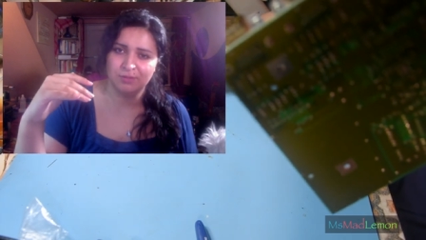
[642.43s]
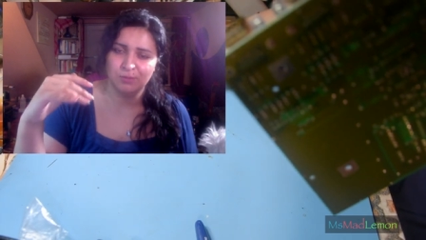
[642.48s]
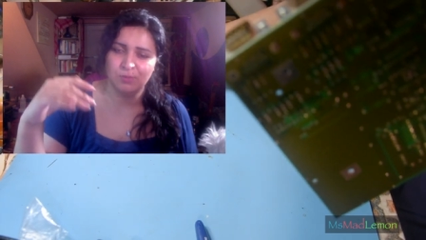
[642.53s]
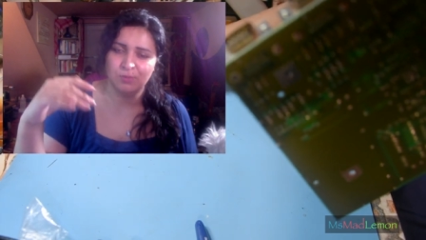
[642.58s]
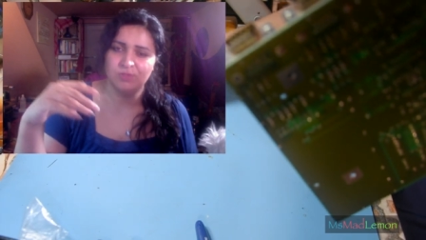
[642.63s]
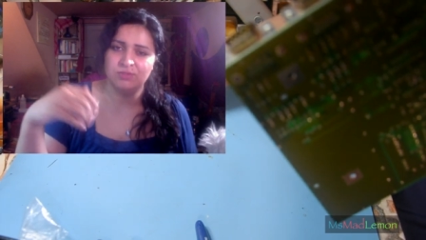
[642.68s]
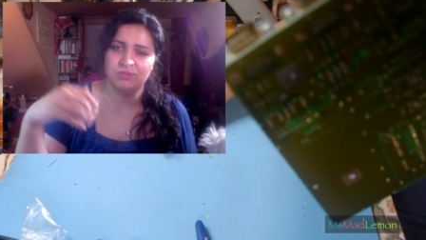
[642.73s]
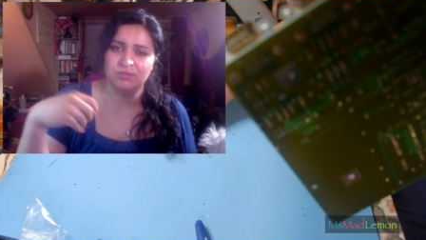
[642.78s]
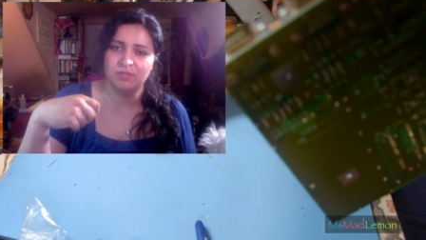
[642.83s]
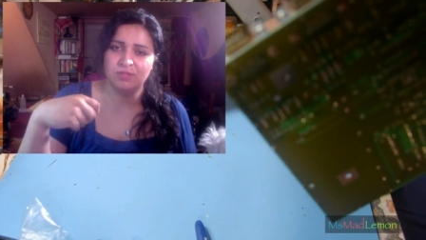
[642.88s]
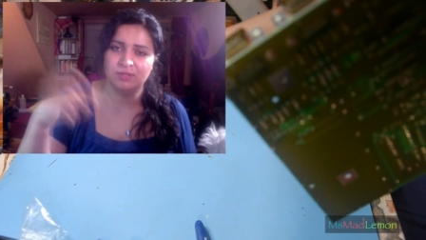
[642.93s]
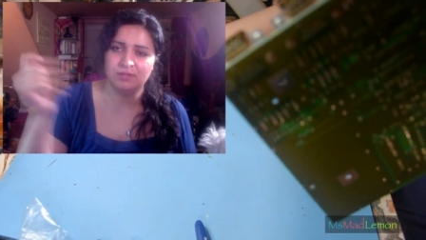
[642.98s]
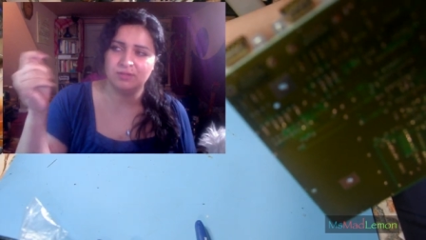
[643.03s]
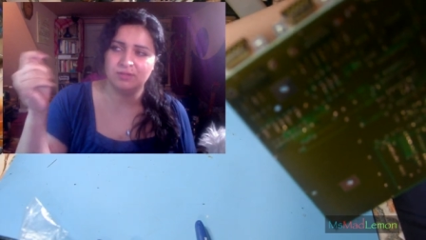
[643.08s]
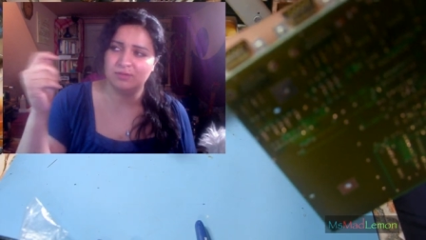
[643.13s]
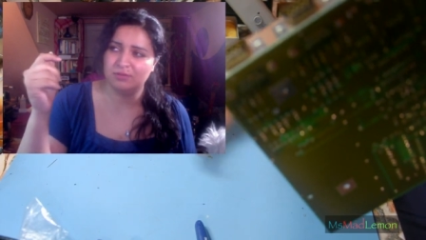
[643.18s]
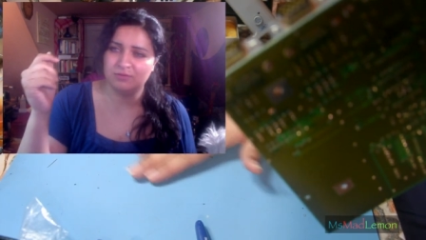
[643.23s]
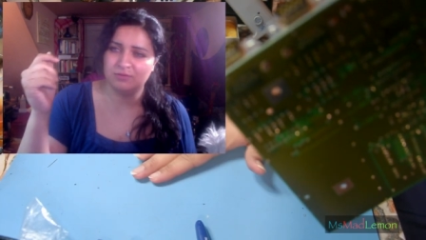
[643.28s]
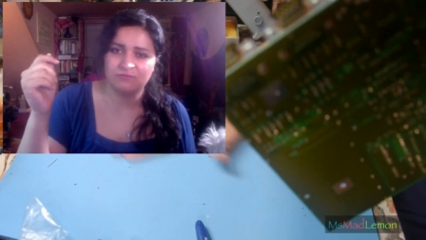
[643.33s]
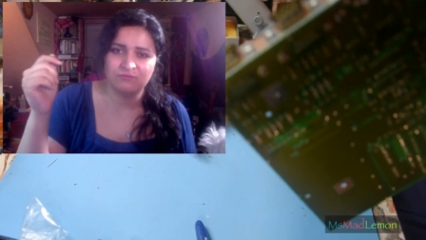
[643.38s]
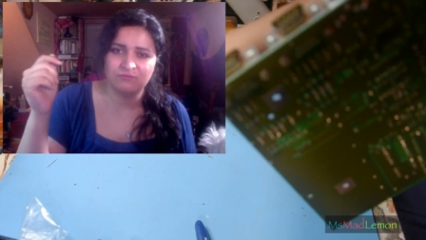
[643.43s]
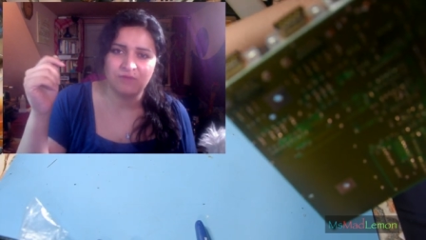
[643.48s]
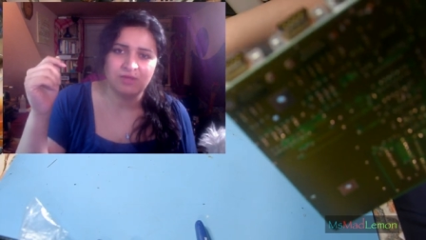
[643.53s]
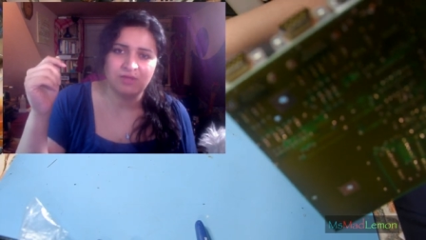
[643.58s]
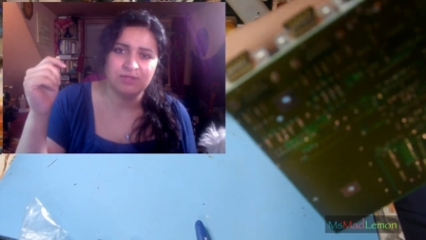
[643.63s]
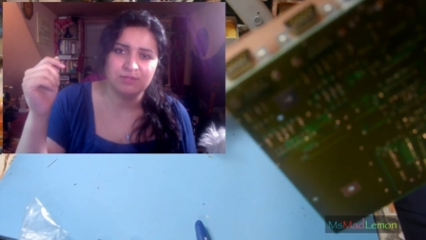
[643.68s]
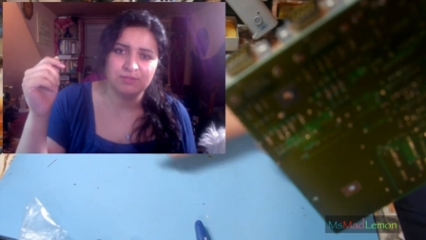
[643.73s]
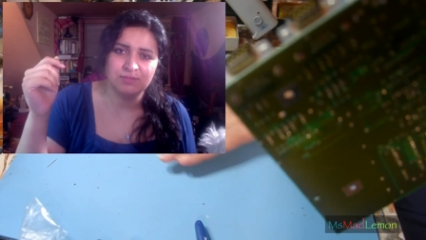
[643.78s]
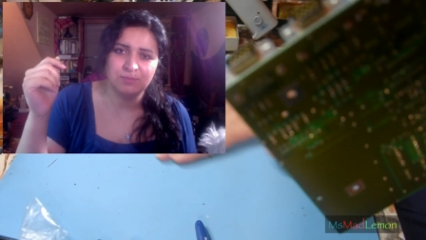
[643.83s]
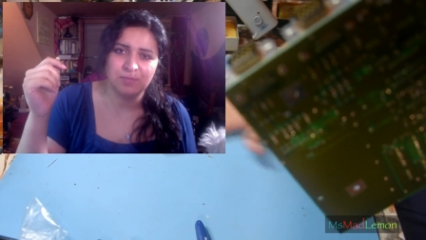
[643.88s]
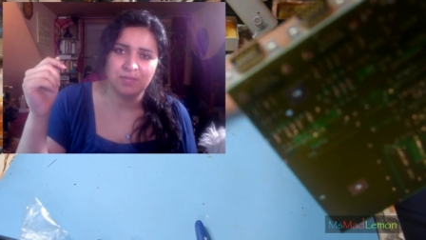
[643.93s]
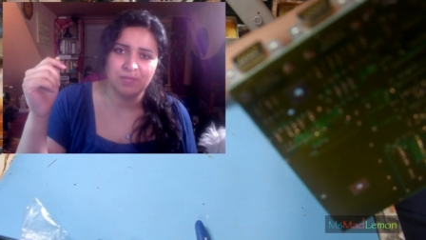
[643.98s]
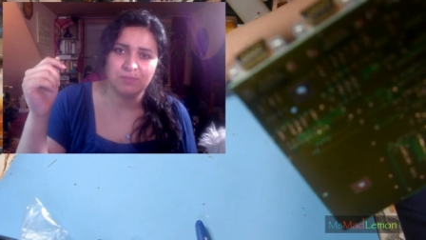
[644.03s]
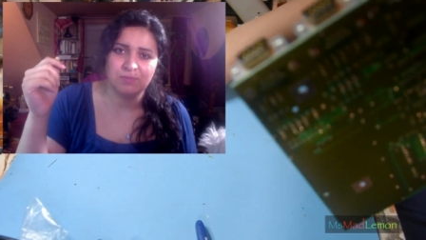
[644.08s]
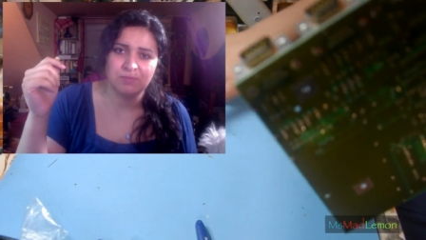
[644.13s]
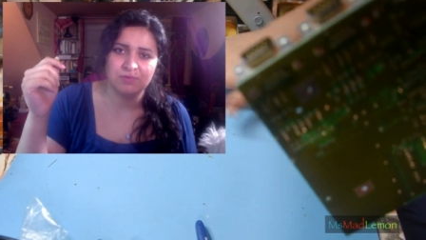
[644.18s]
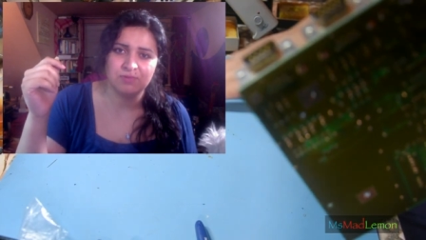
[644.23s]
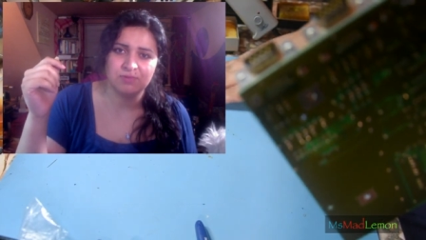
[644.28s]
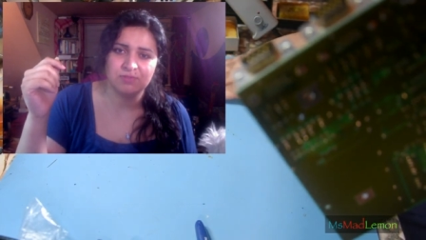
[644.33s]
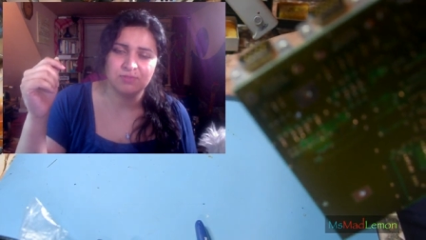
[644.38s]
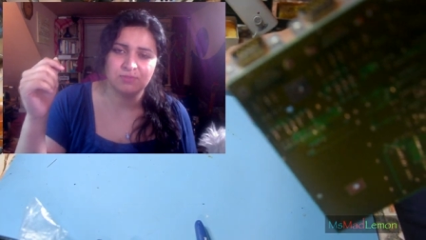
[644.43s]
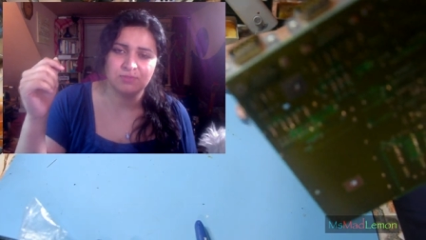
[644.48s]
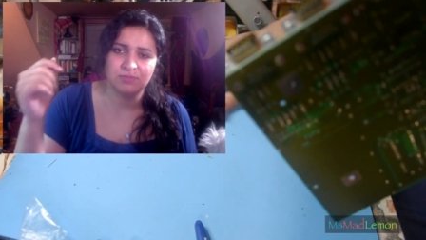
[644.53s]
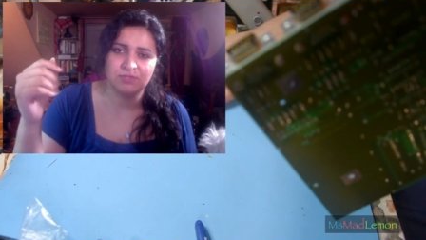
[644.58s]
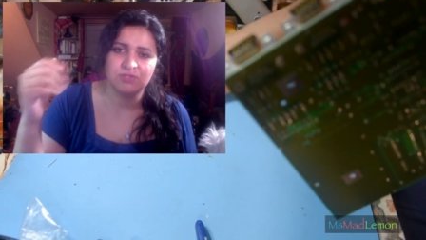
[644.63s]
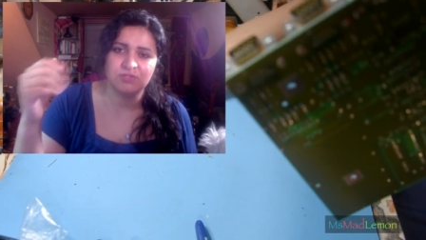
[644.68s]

when you like find a paper or something,